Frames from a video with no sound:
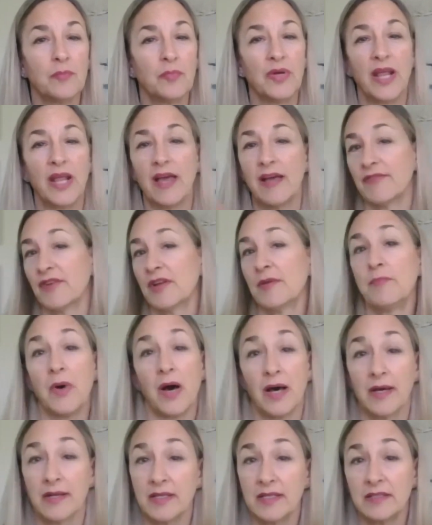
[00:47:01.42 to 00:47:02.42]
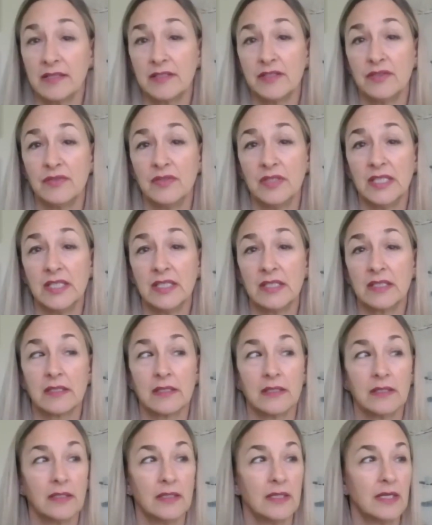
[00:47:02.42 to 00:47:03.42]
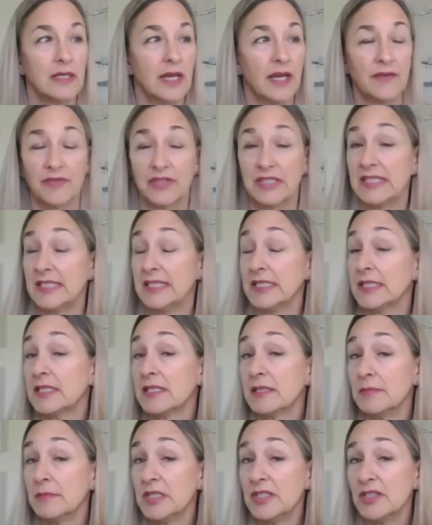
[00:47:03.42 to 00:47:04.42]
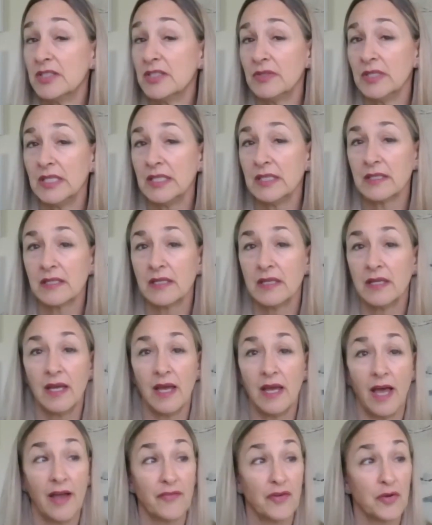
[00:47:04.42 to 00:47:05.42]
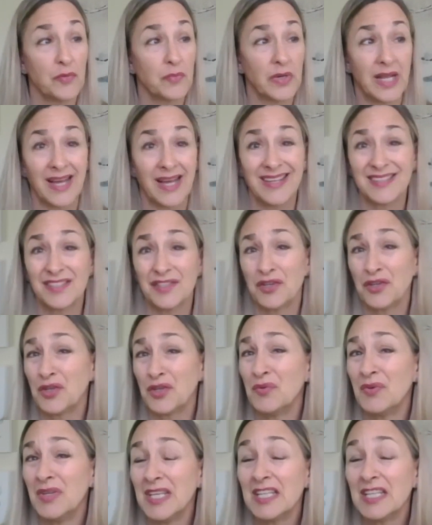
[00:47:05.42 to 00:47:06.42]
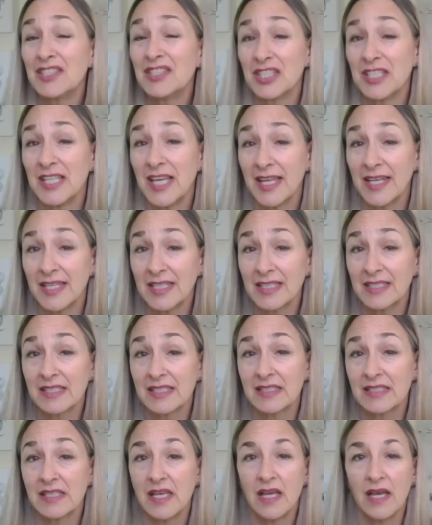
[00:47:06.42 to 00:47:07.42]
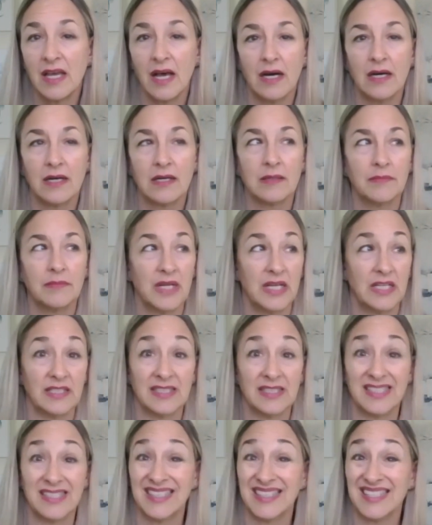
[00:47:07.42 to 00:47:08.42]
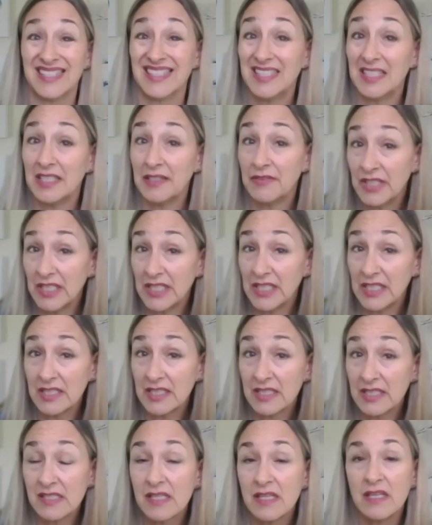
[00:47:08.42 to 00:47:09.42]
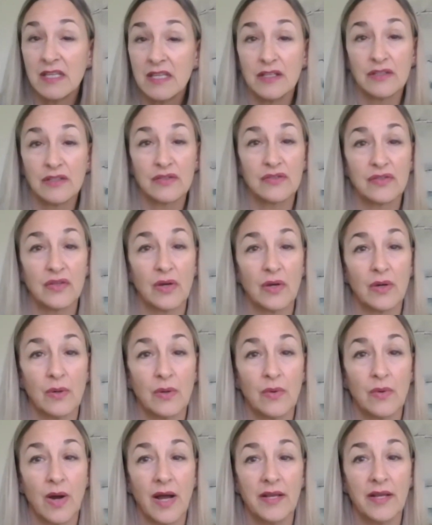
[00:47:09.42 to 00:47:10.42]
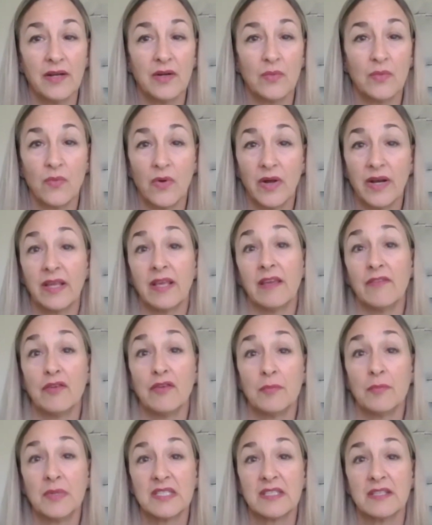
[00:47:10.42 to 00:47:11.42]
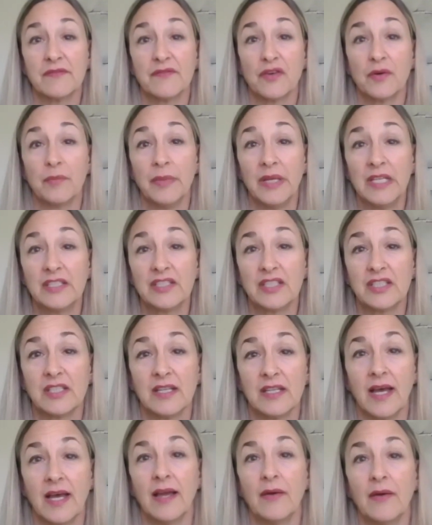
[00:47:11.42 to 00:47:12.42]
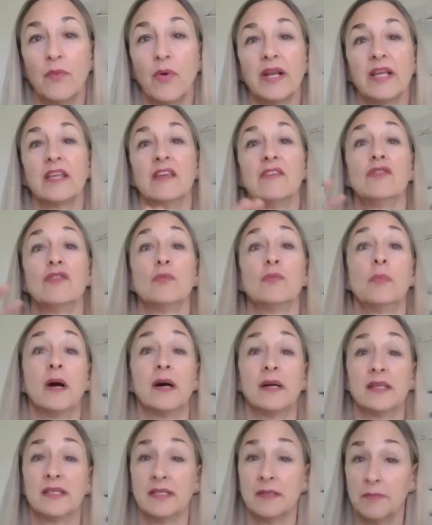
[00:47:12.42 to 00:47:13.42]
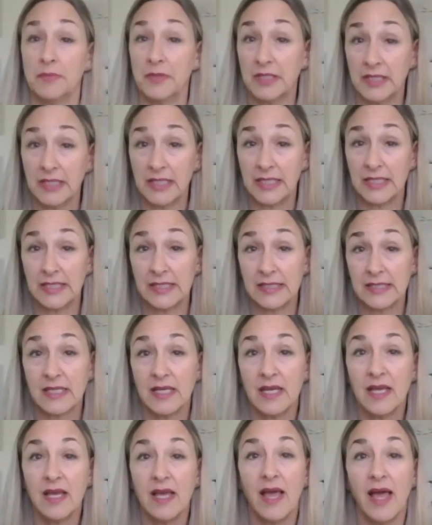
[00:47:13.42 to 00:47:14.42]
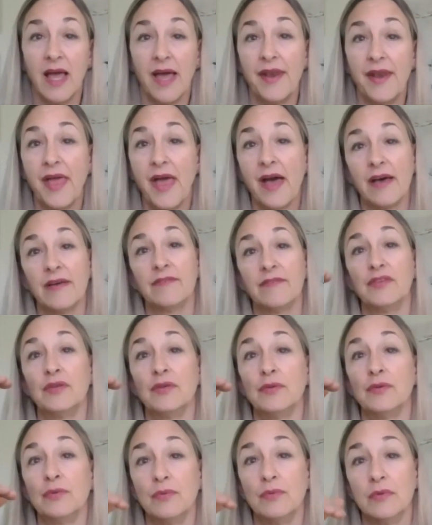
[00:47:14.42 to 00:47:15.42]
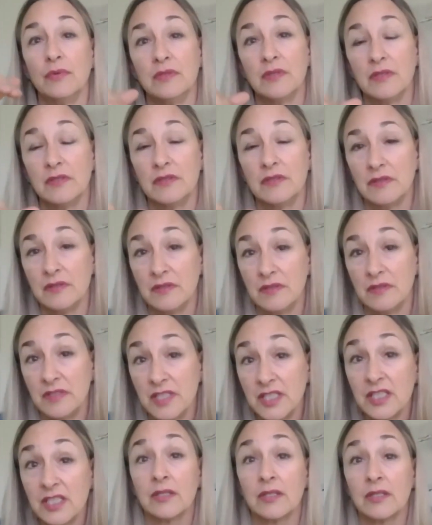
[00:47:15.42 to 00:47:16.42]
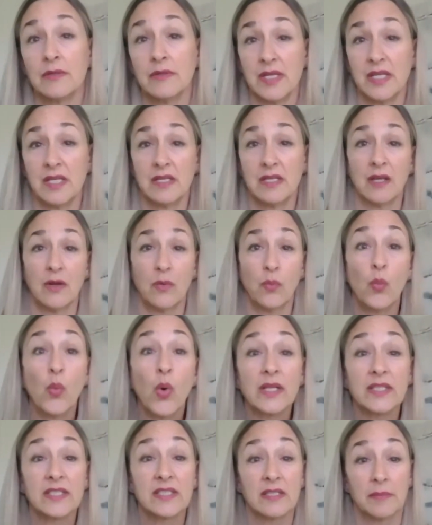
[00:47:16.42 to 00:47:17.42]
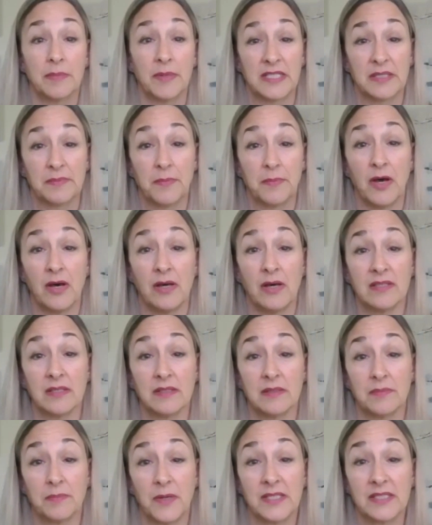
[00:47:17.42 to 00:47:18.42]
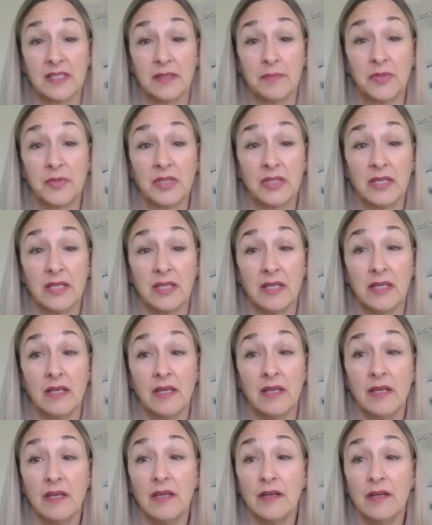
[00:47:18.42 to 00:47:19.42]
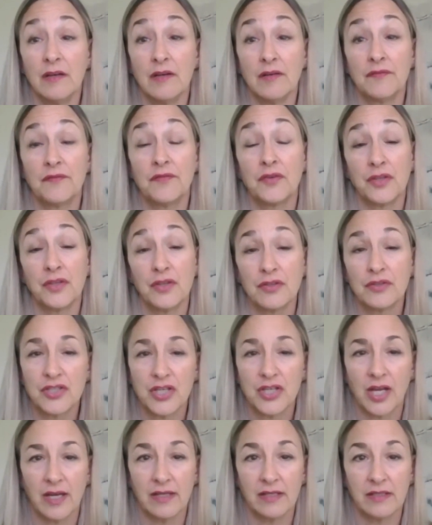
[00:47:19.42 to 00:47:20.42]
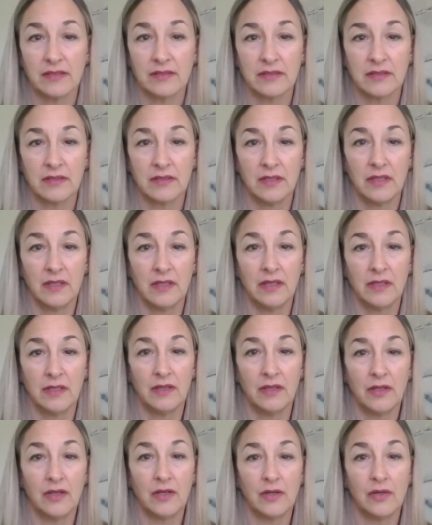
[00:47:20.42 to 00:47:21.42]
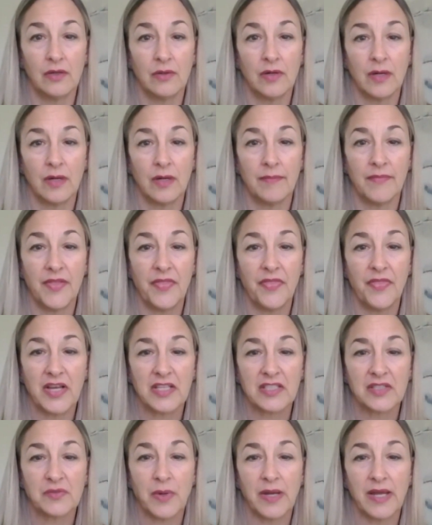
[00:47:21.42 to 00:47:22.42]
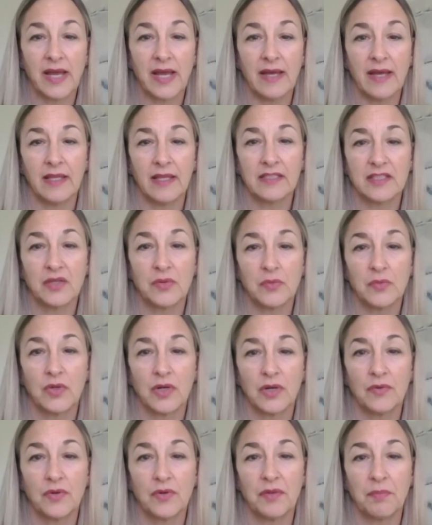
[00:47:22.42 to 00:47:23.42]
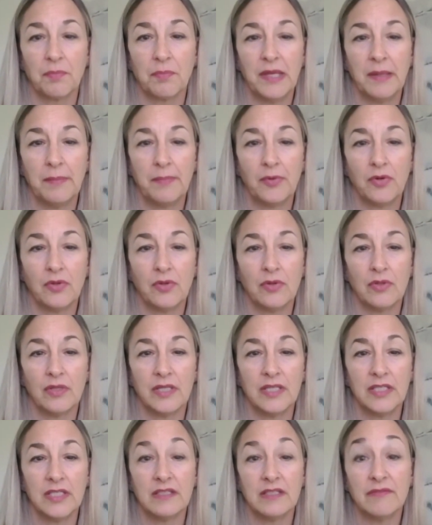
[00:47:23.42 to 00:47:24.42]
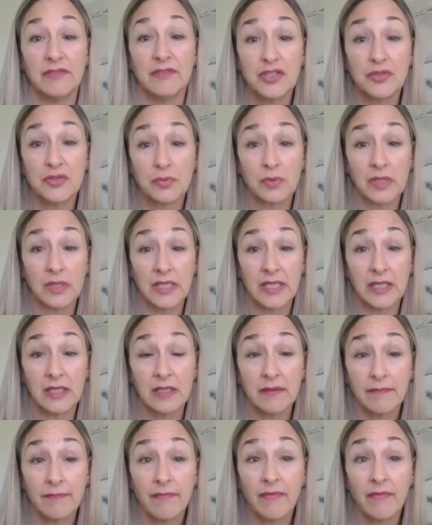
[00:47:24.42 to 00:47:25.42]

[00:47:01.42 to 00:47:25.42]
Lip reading: but every body is unique, every system is unique. Everyone has their unique genetics and sensitivities. So I don't want to give you misinformation. I want to give you possibilities and have you zero in on what's the best possibility for your child, you know, and that's why I like to work with people individually,